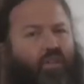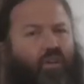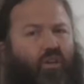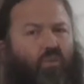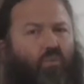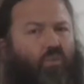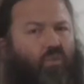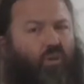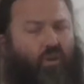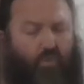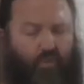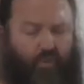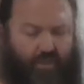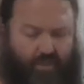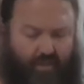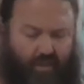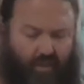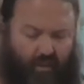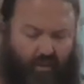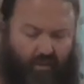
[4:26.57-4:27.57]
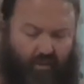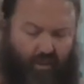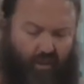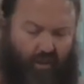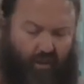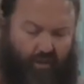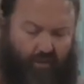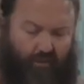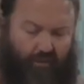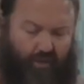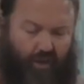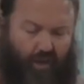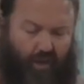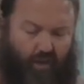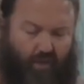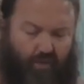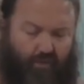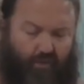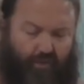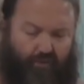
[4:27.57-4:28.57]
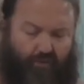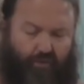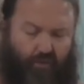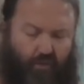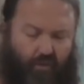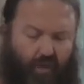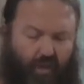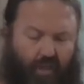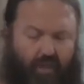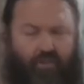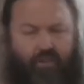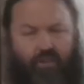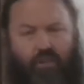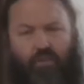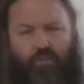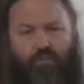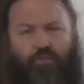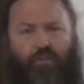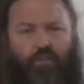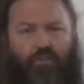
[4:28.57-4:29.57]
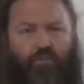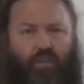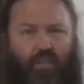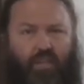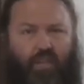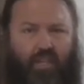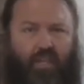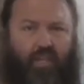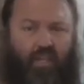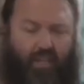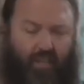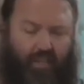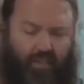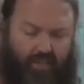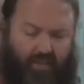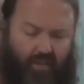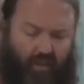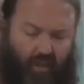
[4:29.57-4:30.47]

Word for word: though, were a result of over 450 years